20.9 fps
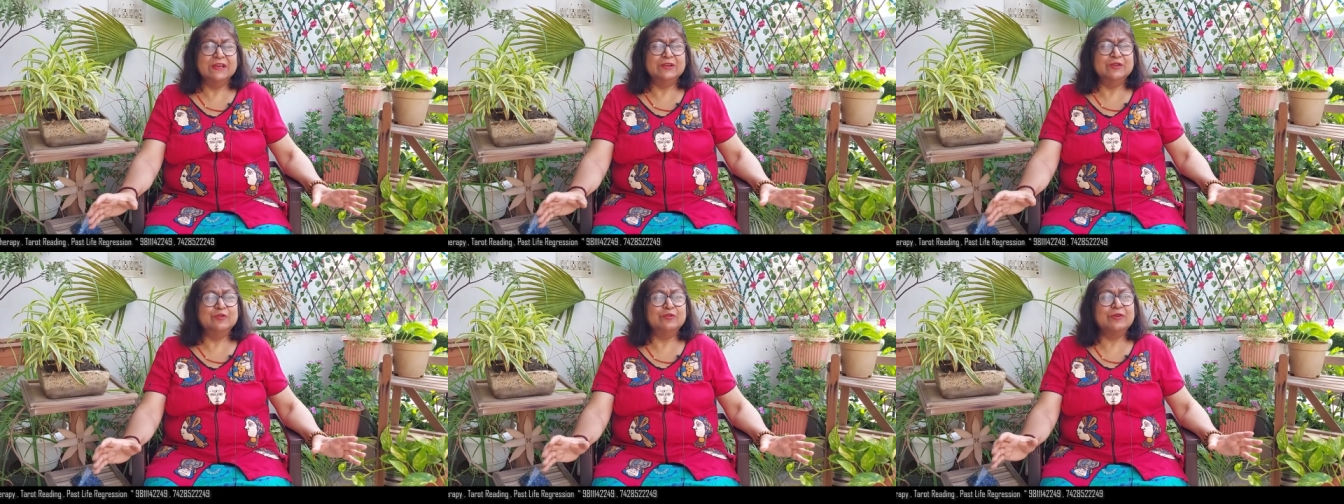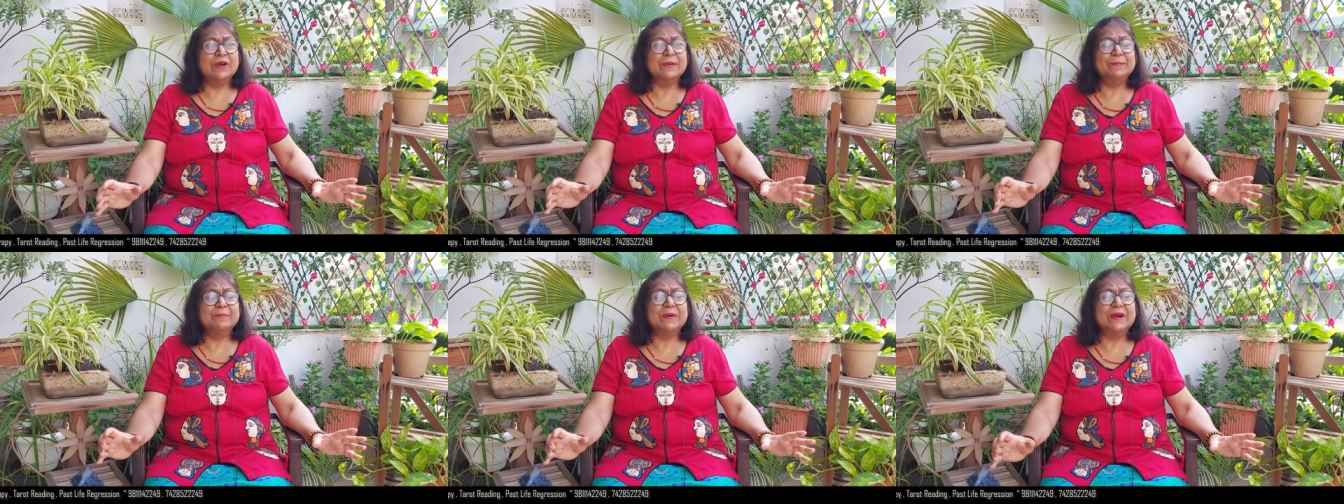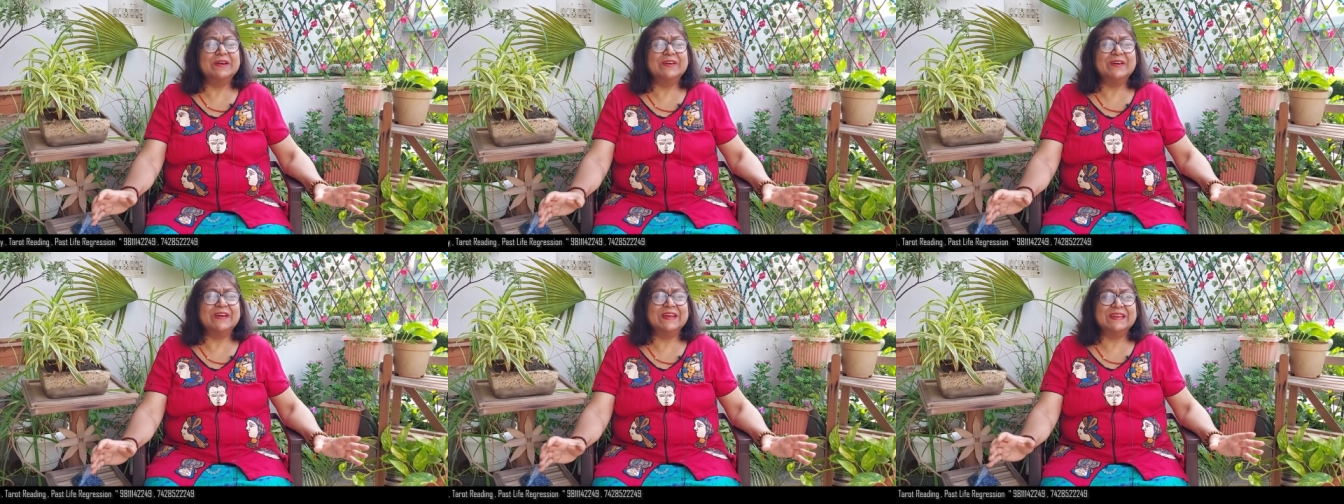you can
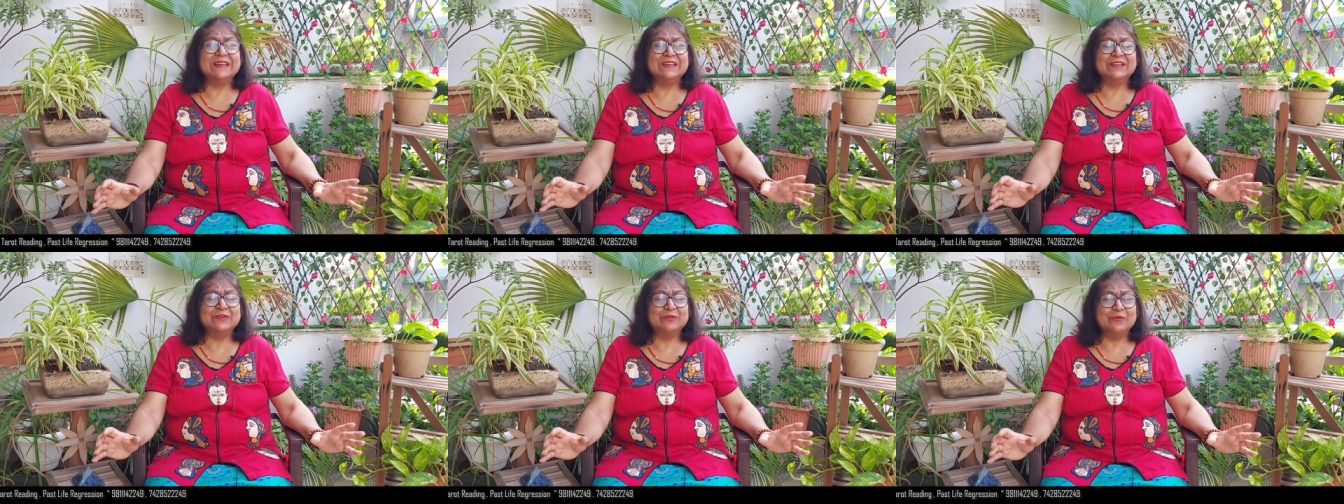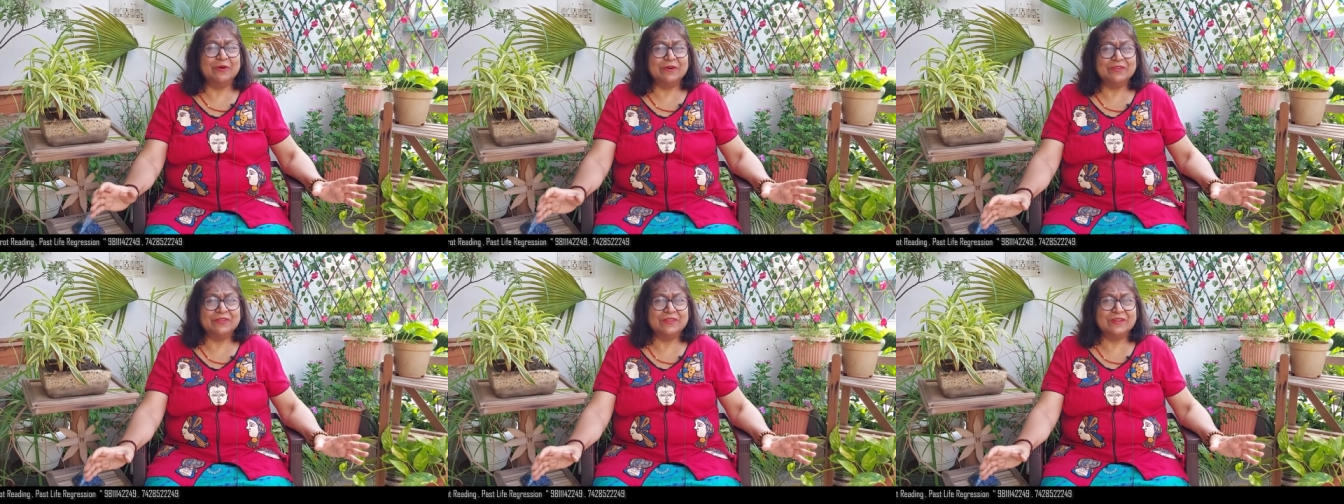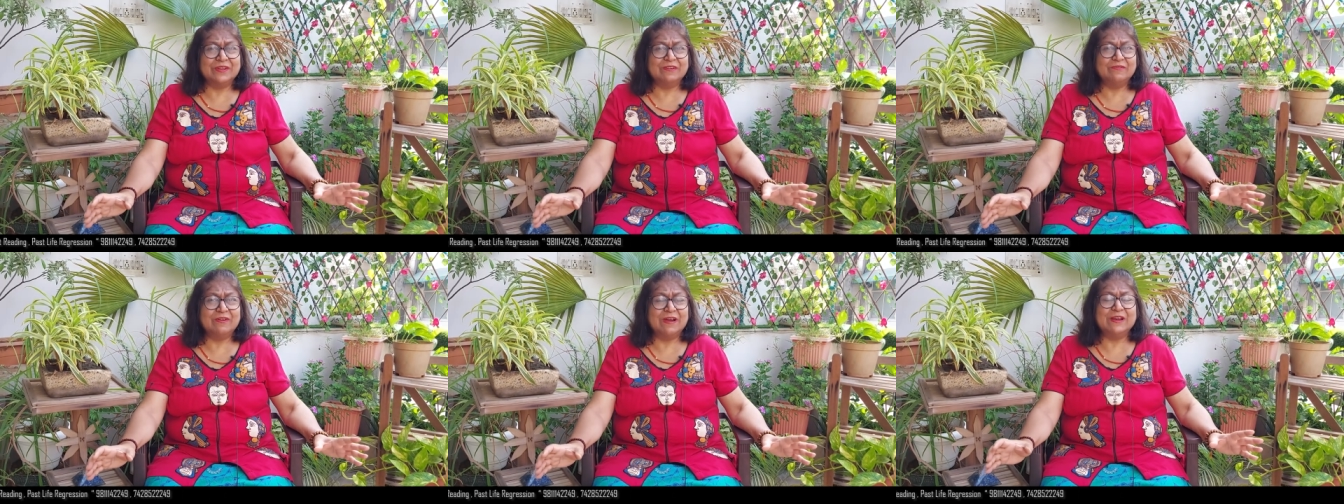protect
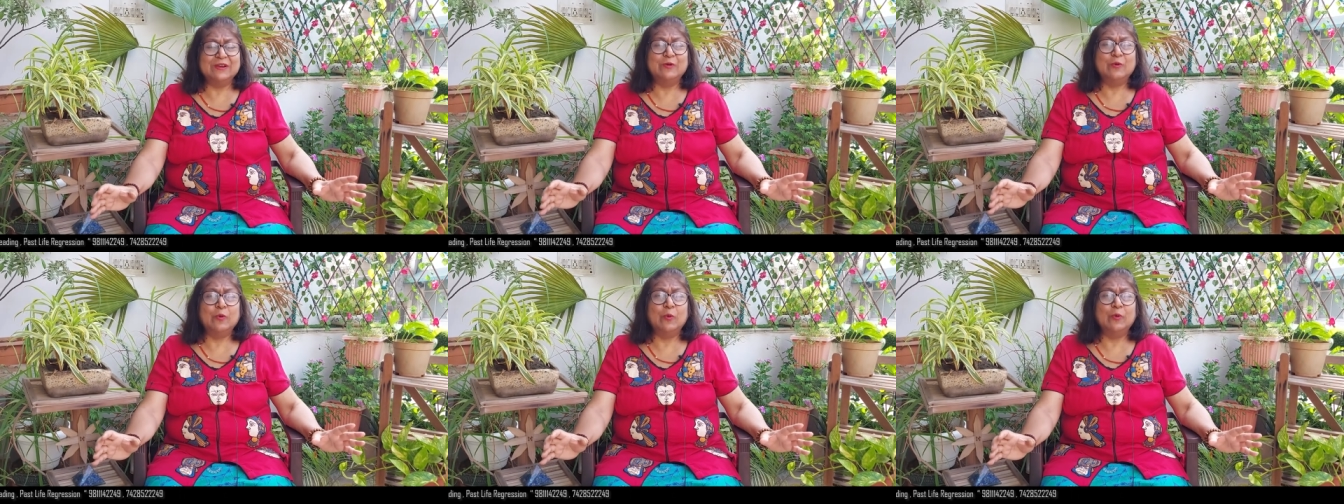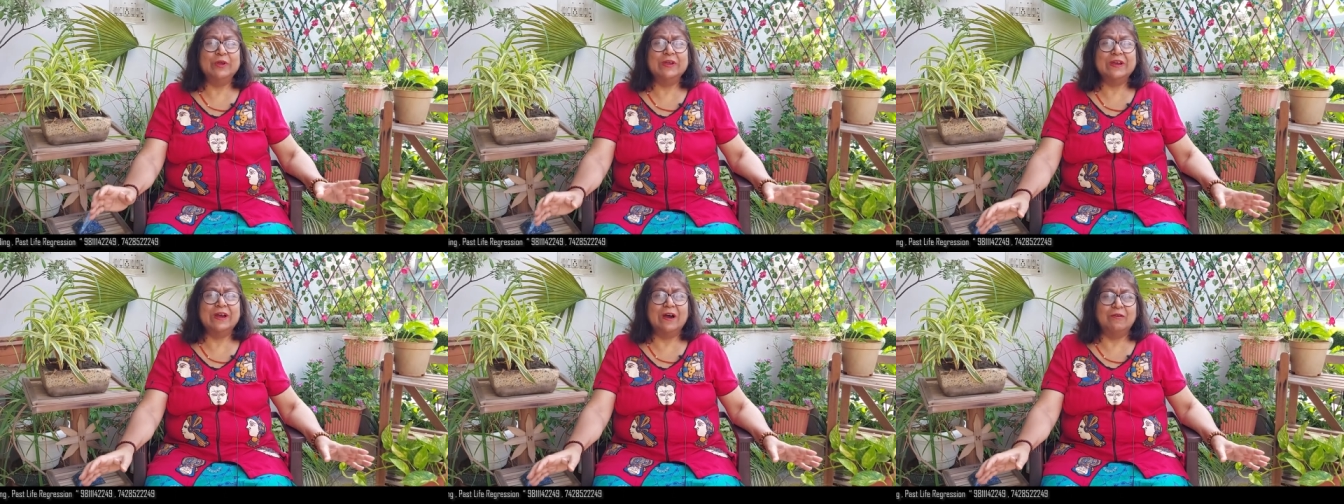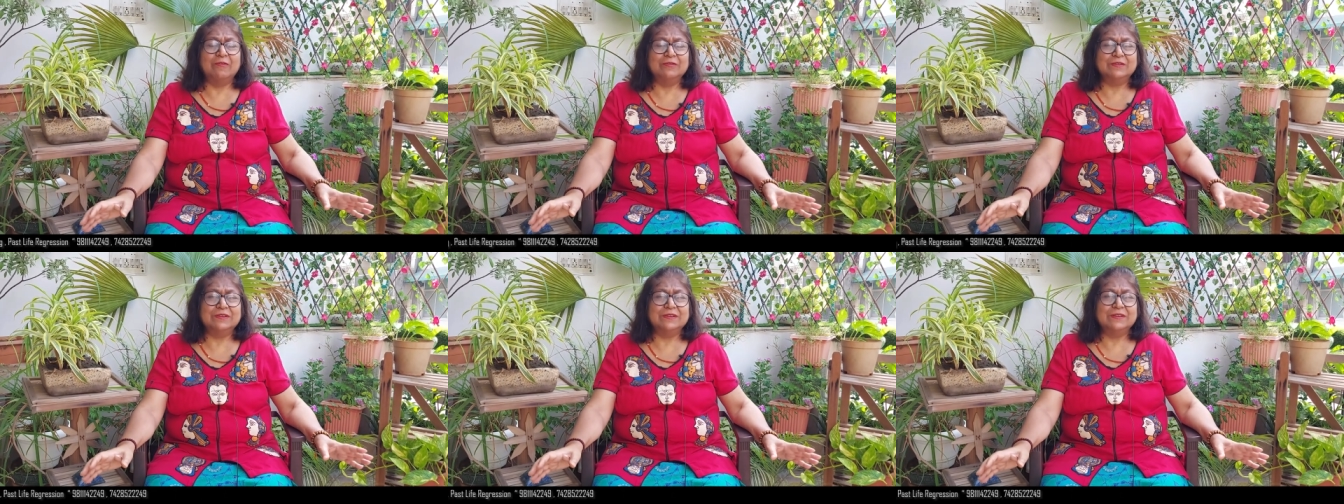yourself while going
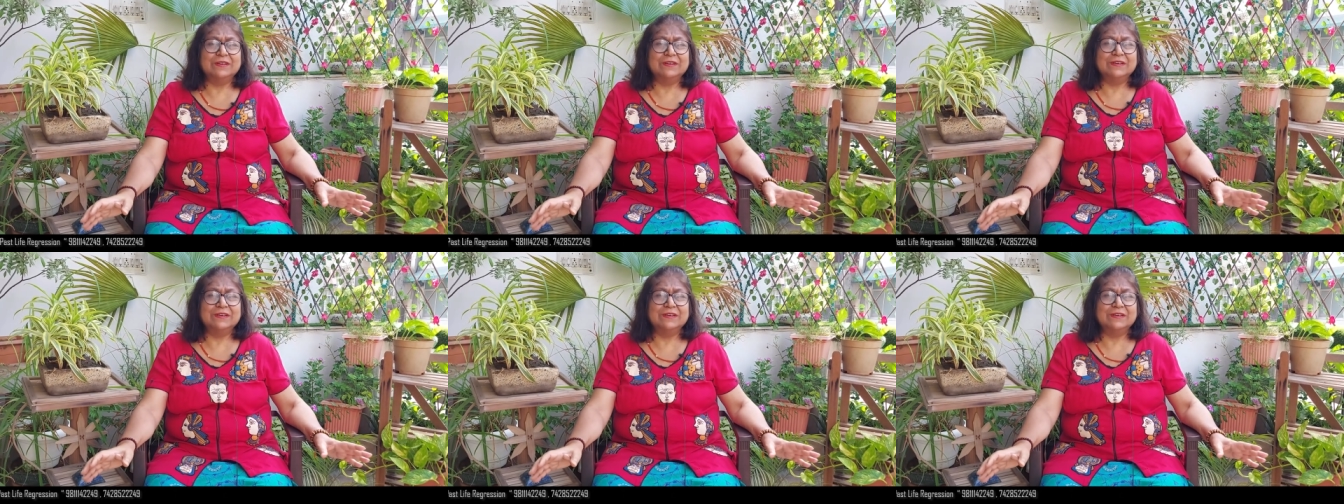out